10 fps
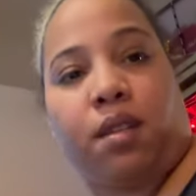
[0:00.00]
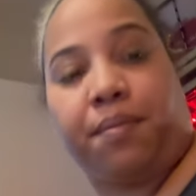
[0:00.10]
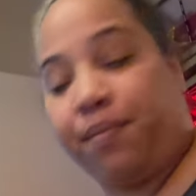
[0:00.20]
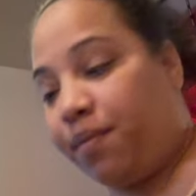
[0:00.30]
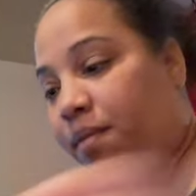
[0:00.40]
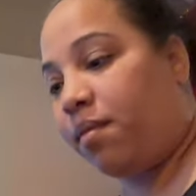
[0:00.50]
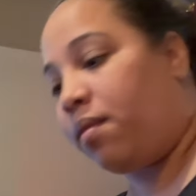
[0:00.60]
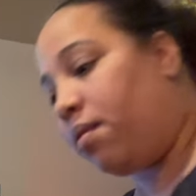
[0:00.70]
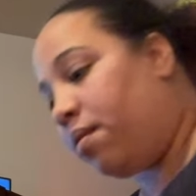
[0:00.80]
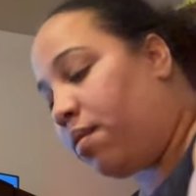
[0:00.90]

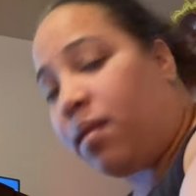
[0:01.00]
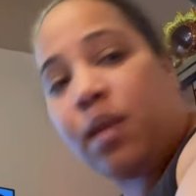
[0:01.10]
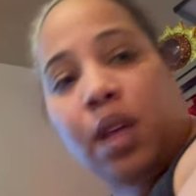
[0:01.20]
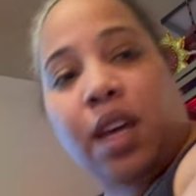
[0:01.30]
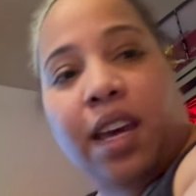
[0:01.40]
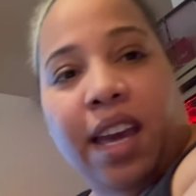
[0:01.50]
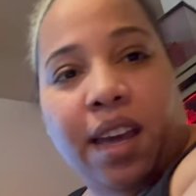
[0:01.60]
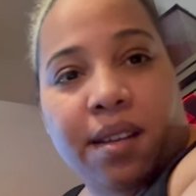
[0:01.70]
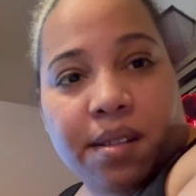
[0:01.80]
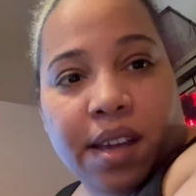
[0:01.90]
ninety-five degrees.
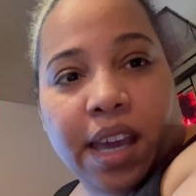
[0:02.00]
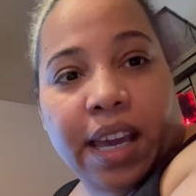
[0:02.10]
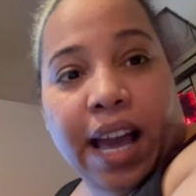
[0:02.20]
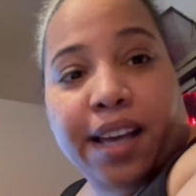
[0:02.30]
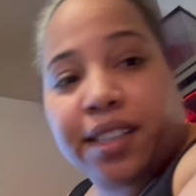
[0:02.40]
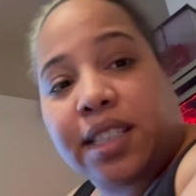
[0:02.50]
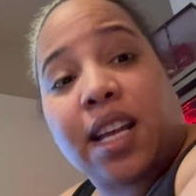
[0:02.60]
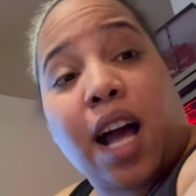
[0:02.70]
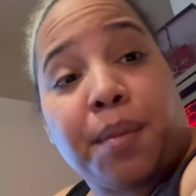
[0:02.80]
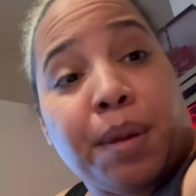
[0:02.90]
Hey guys,
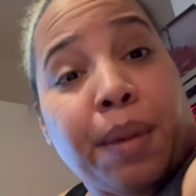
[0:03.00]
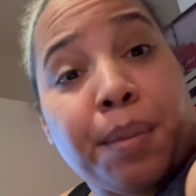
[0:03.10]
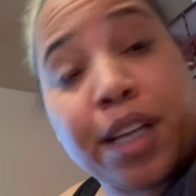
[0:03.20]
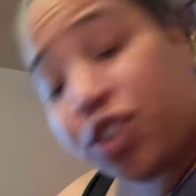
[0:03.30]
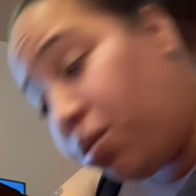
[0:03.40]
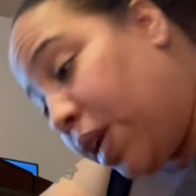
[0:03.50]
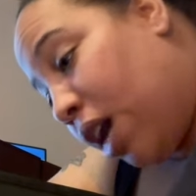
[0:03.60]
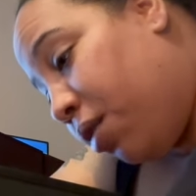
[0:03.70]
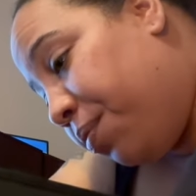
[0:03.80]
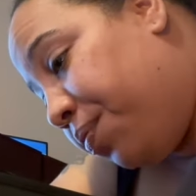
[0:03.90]
I'm in my bedroom
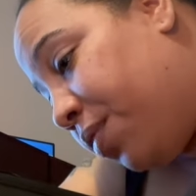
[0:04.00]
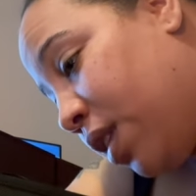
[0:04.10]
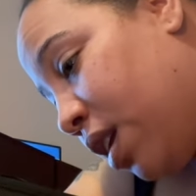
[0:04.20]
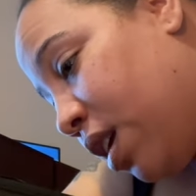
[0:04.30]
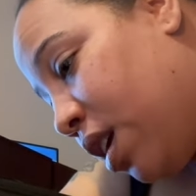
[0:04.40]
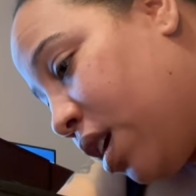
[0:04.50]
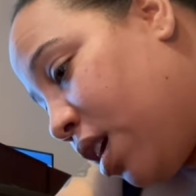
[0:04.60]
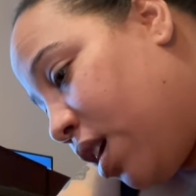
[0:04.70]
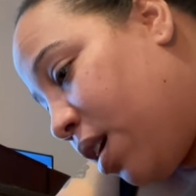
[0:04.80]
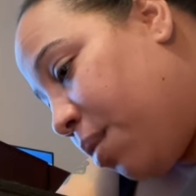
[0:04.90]
now. We are L
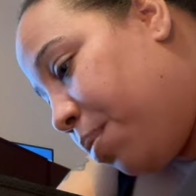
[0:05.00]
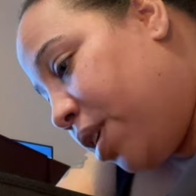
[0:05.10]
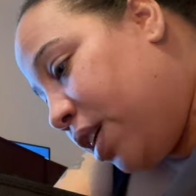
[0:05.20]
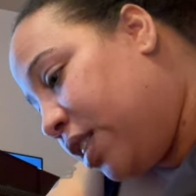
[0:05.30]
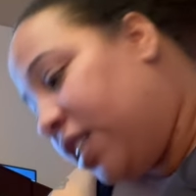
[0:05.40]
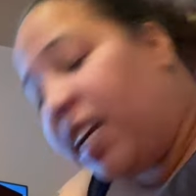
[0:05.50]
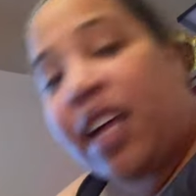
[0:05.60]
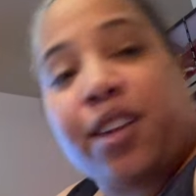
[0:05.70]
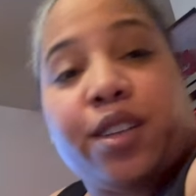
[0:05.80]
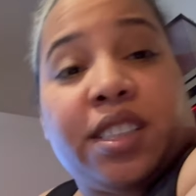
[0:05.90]
A, so putting
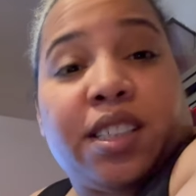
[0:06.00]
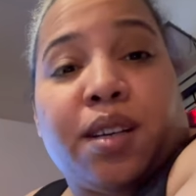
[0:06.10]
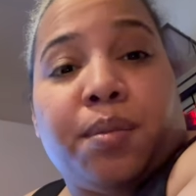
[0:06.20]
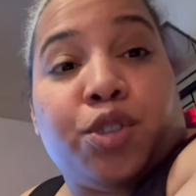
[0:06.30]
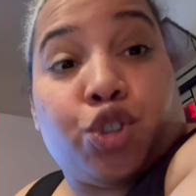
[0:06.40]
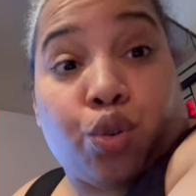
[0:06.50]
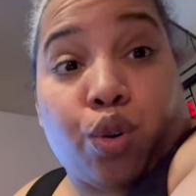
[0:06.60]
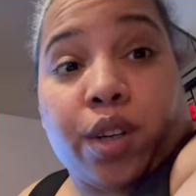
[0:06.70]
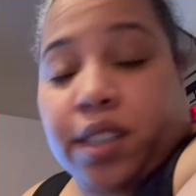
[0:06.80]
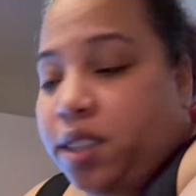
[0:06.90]
together some
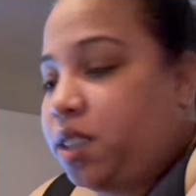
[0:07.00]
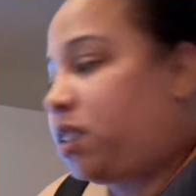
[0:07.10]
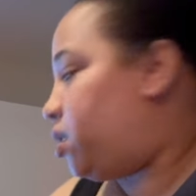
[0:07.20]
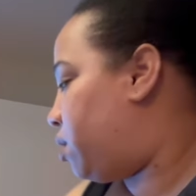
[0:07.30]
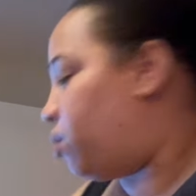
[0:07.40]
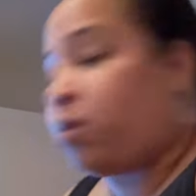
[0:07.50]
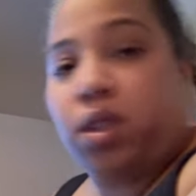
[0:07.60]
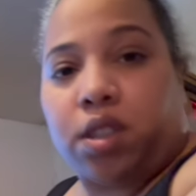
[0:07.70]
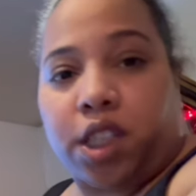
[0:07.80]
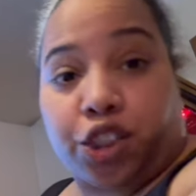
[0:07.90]
drawers,
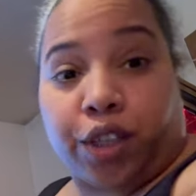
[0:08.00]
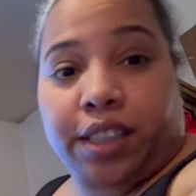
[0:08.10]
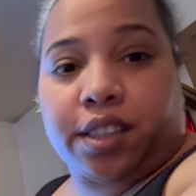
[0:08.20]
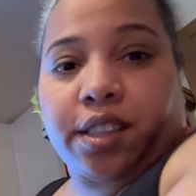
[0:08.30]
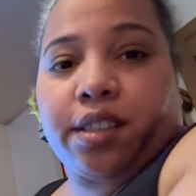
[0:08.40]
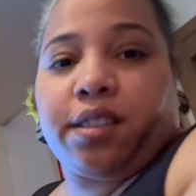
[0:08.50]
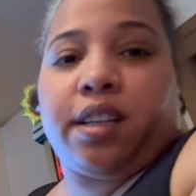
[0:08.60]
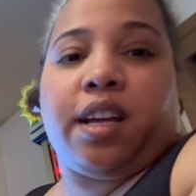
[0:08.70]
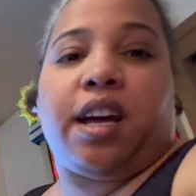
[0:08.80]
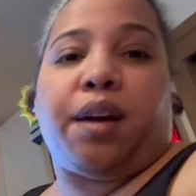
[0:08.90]
well, a dresser.
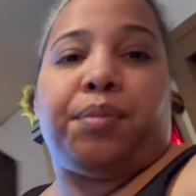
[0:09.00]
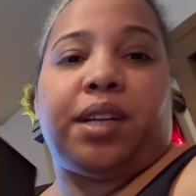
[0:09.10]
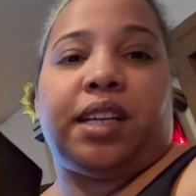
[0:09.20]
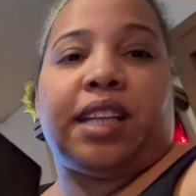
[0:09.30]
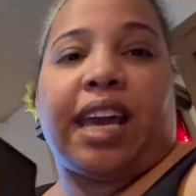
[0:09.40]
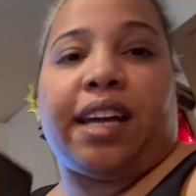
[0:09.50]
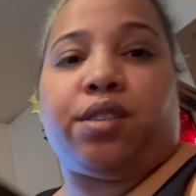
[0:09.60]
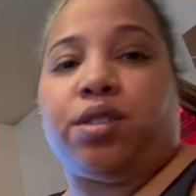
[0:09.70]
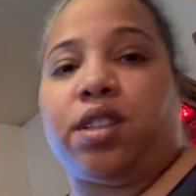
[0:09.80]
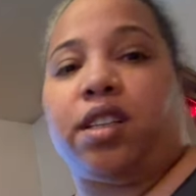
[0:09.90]
I'm putting the
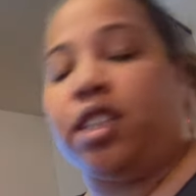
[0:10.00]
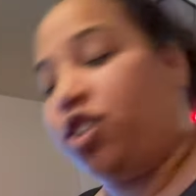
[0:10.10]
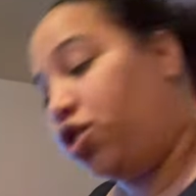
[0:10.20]
handles on these